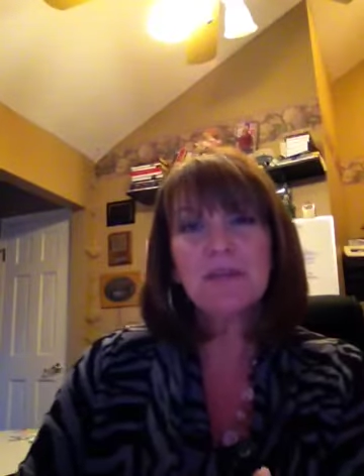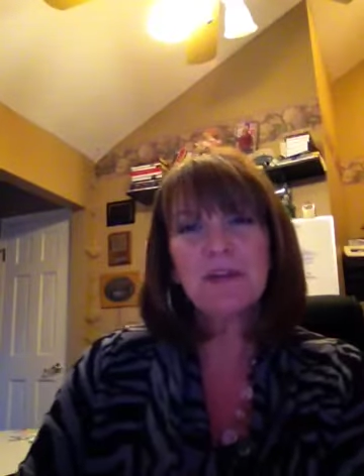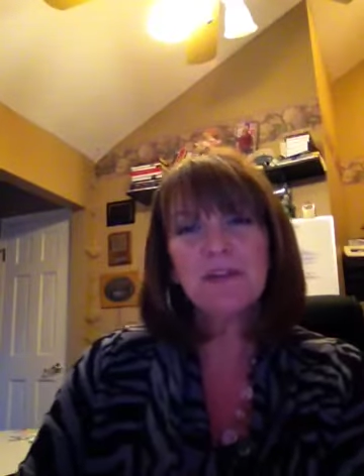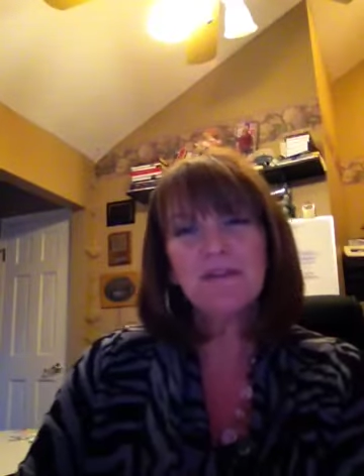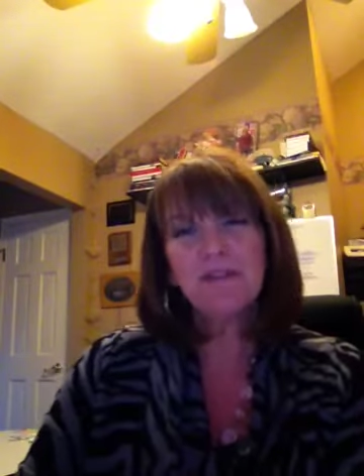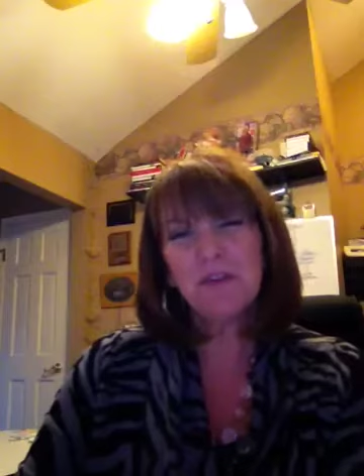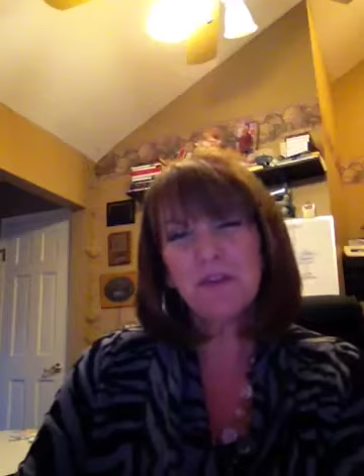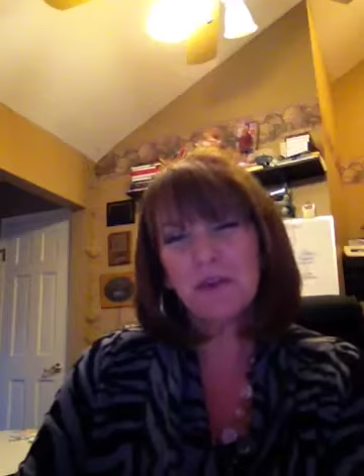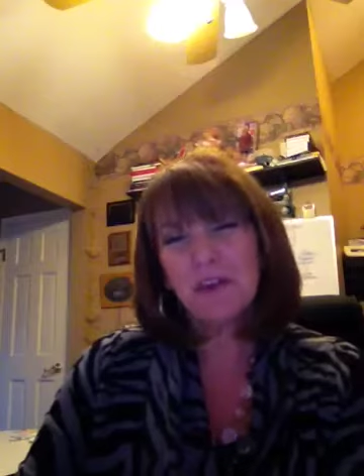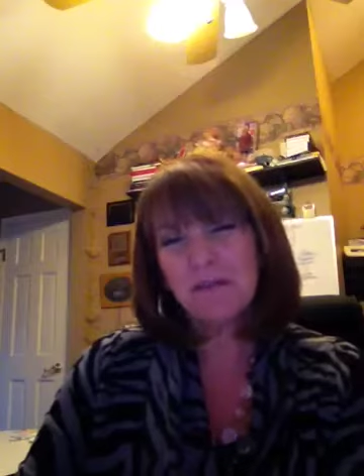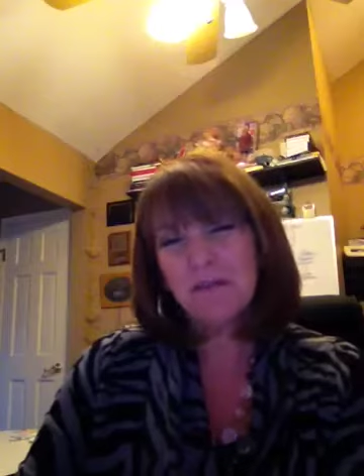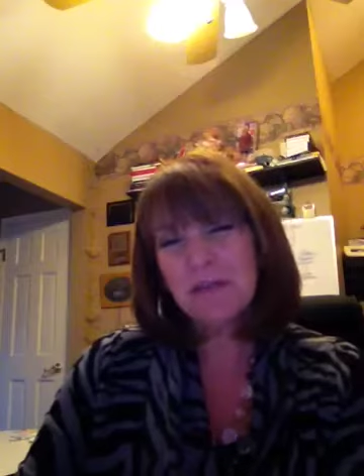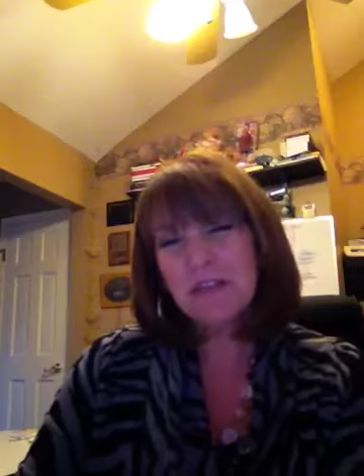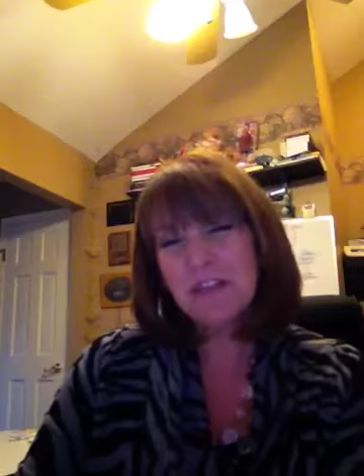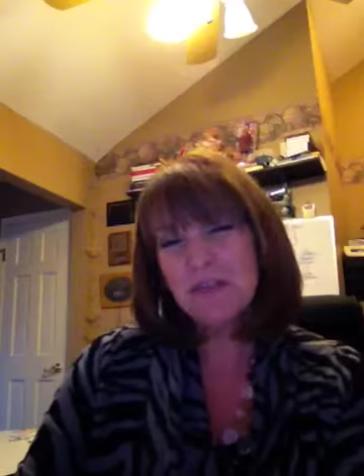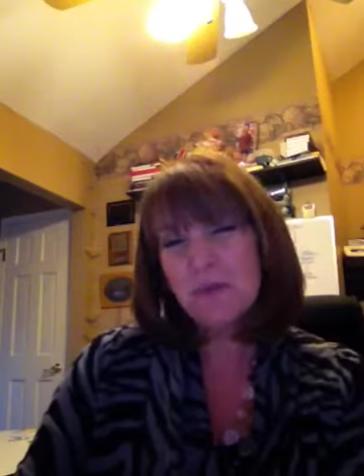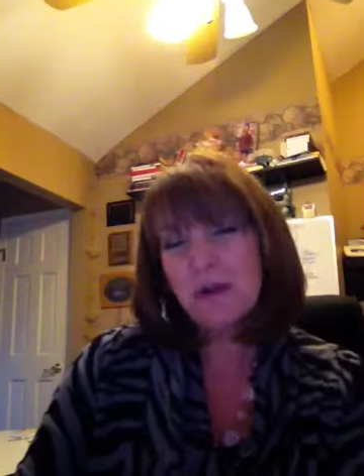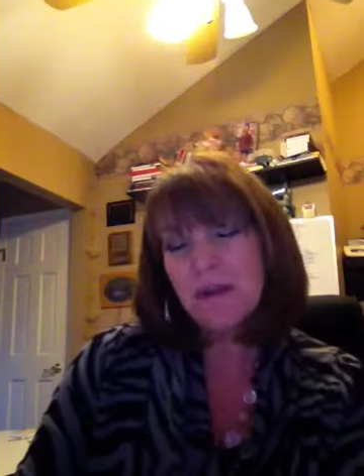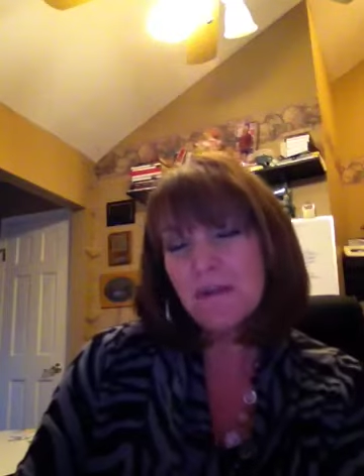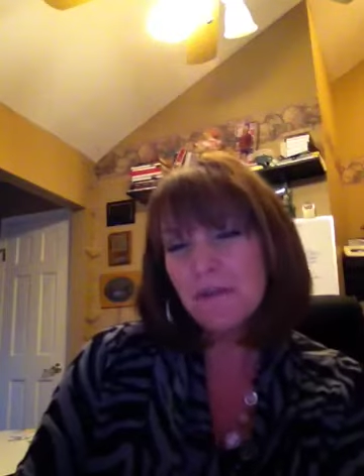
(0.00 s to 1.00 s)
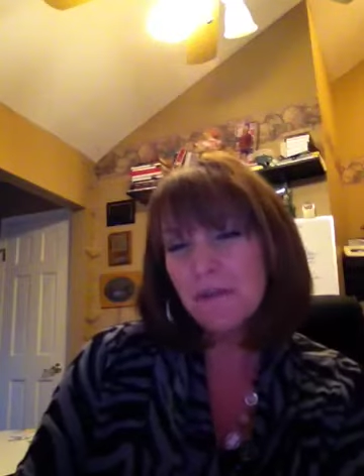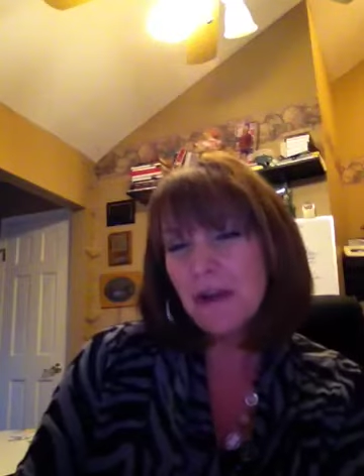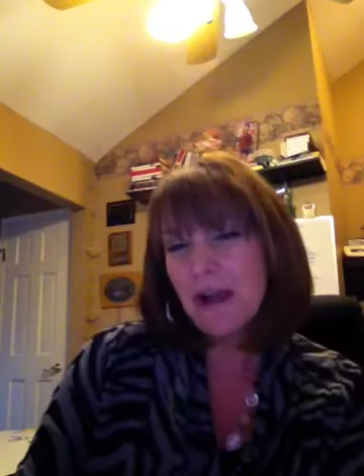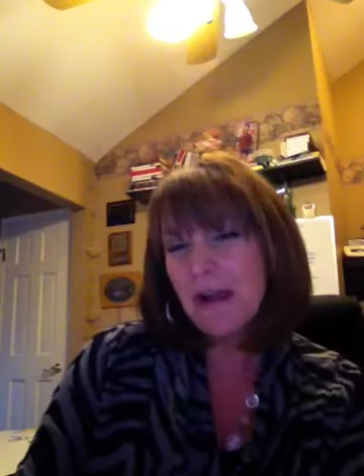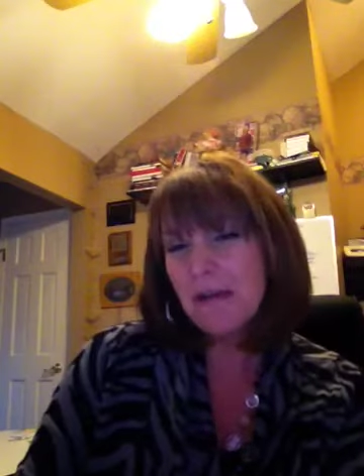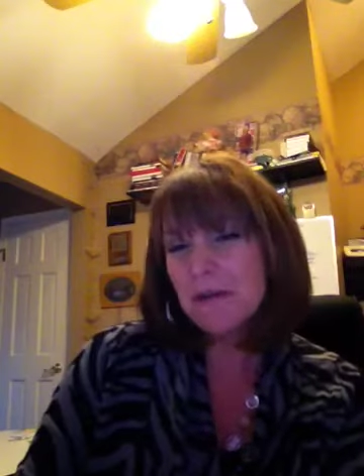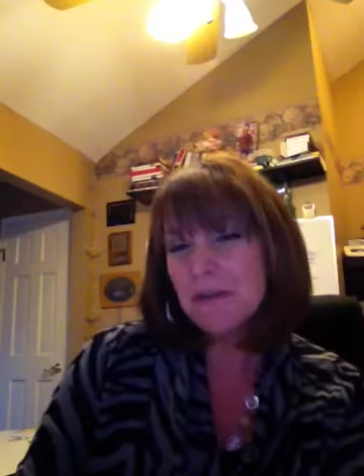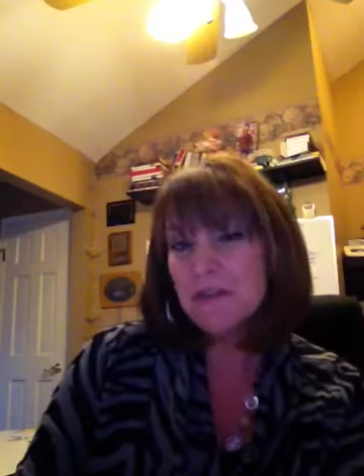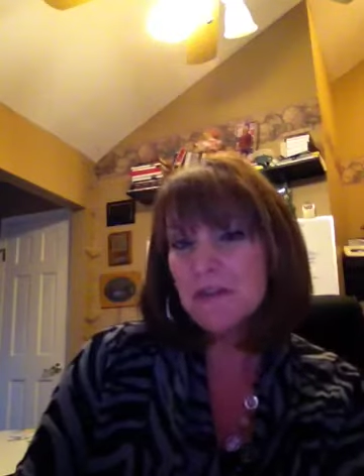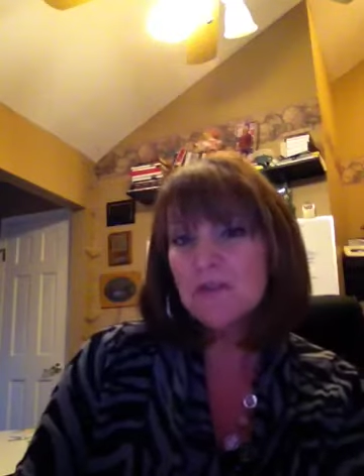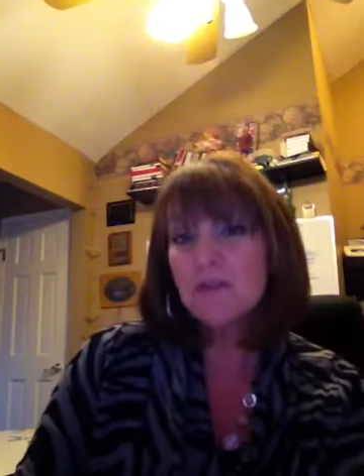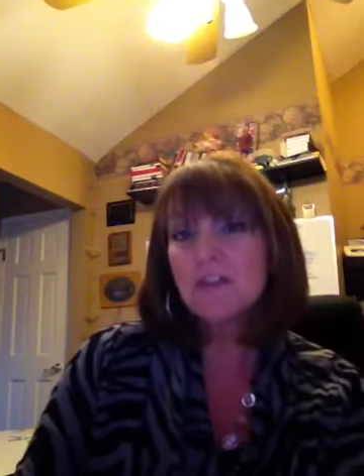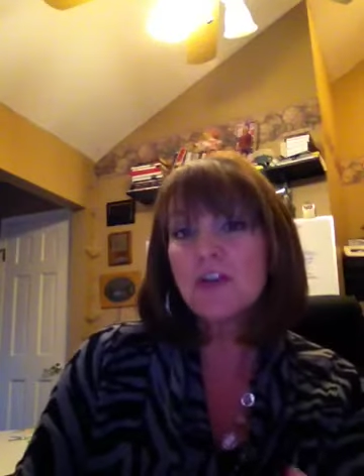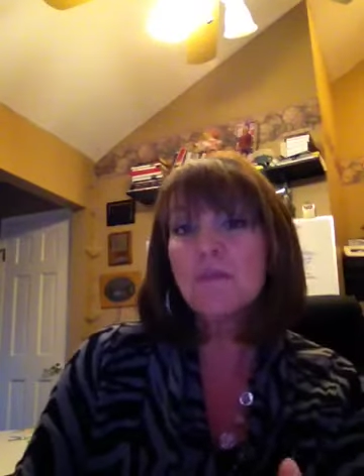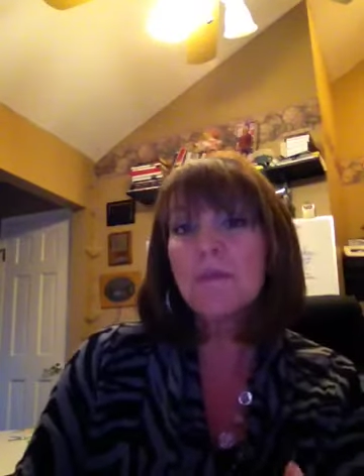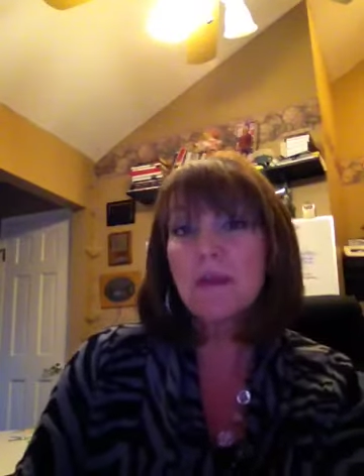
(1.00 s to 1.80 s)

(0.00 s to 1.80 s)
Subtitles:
but if you give me 24 hours or so,